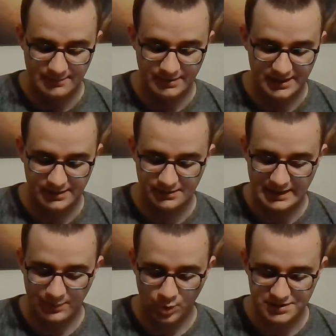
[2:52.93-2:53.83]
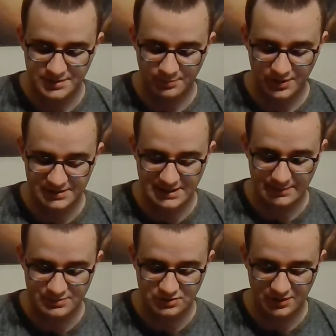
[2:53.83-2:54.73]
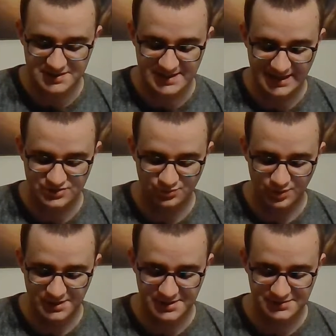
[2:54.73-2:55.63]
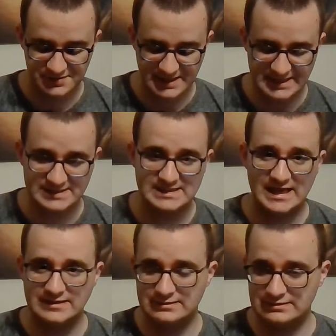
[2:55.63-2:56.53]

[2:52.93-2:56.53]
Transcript: But I wanted to bring that up because that is one of the things that